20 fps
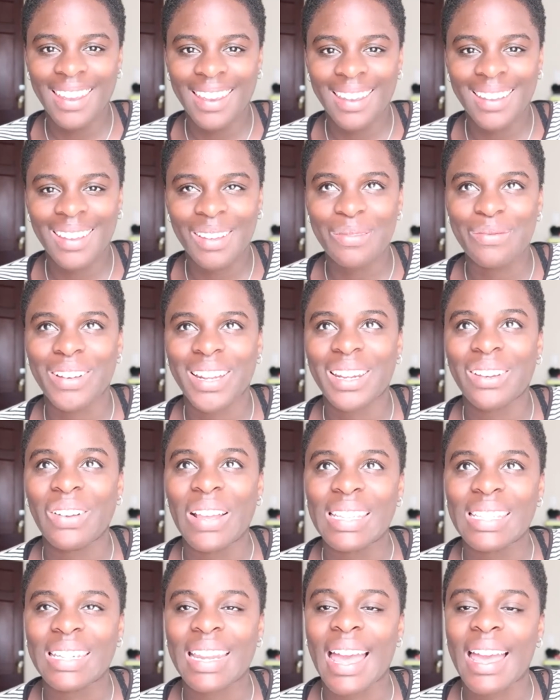But it
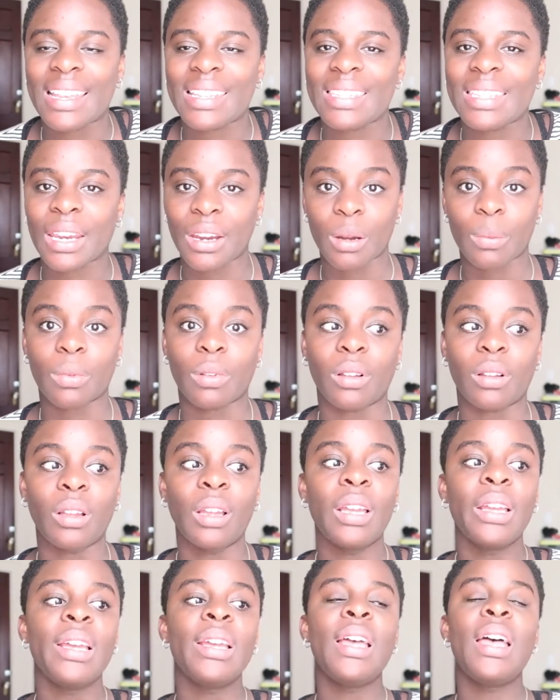wasn't as terrible
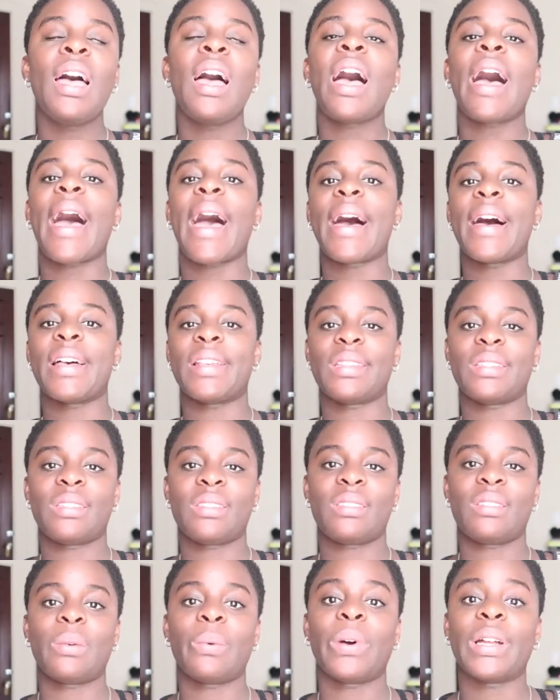
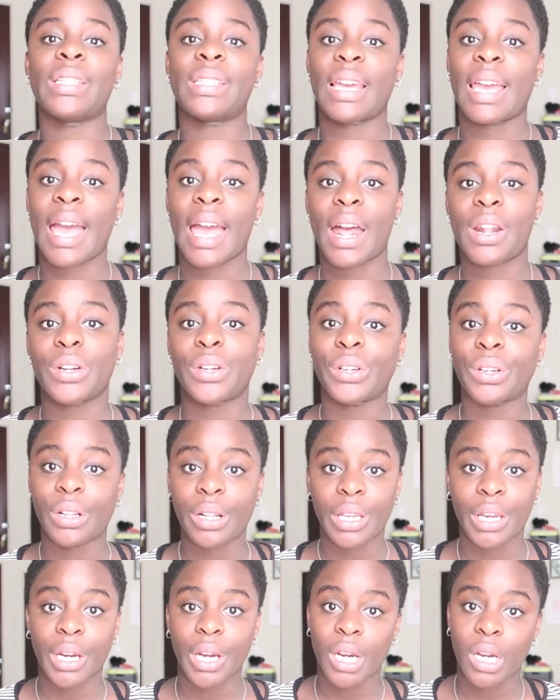as the ones I had
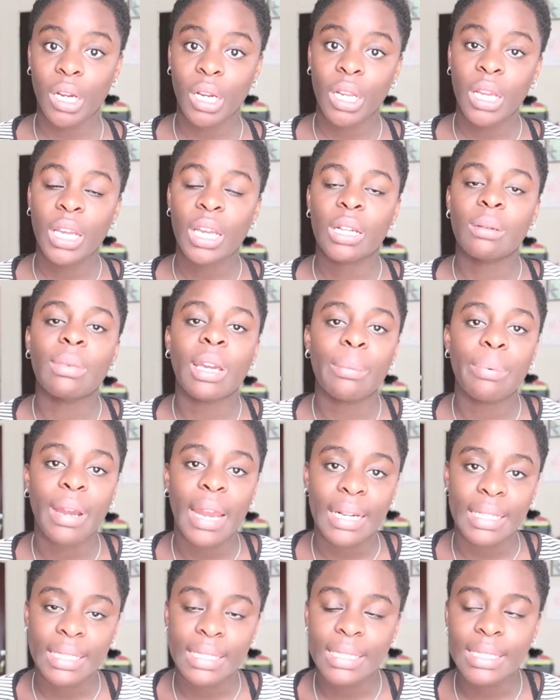earlier in my
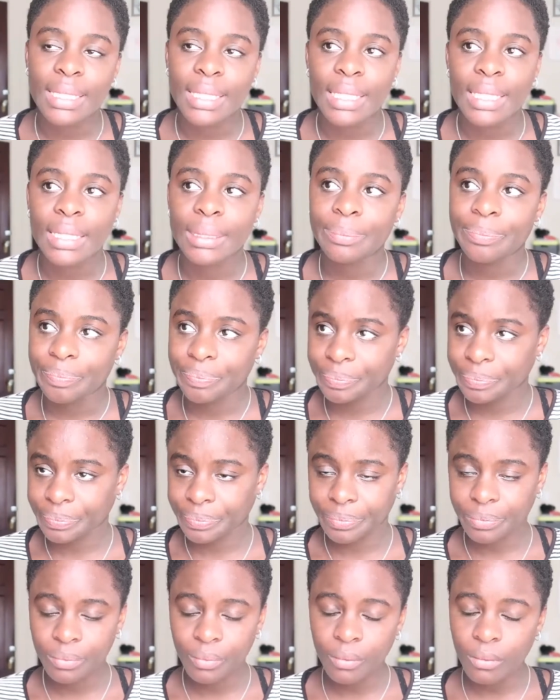pregnancy.
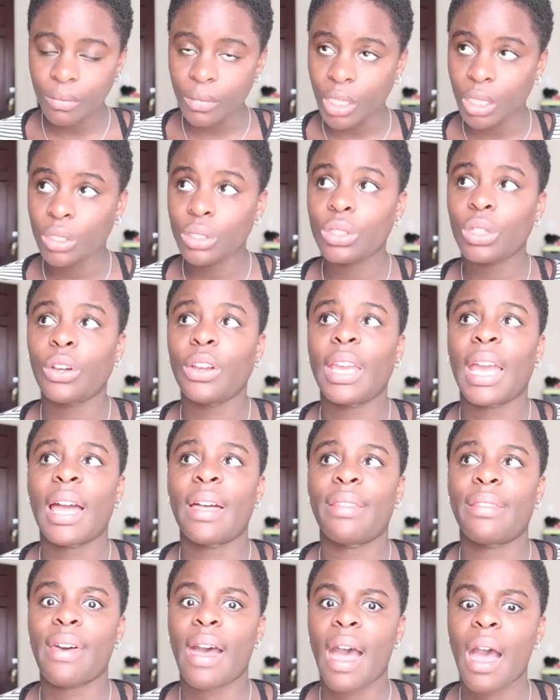So
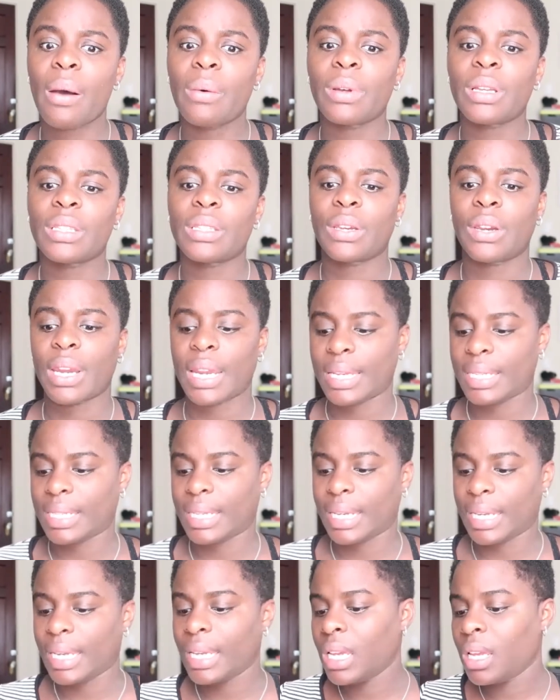yeah, that was
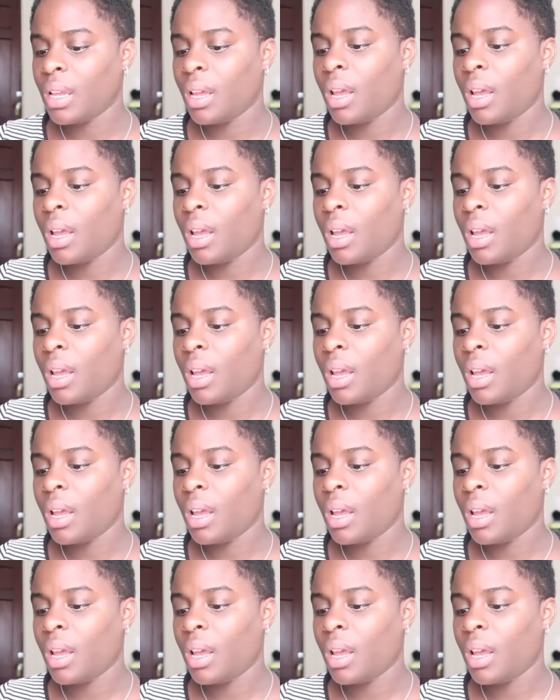crazy.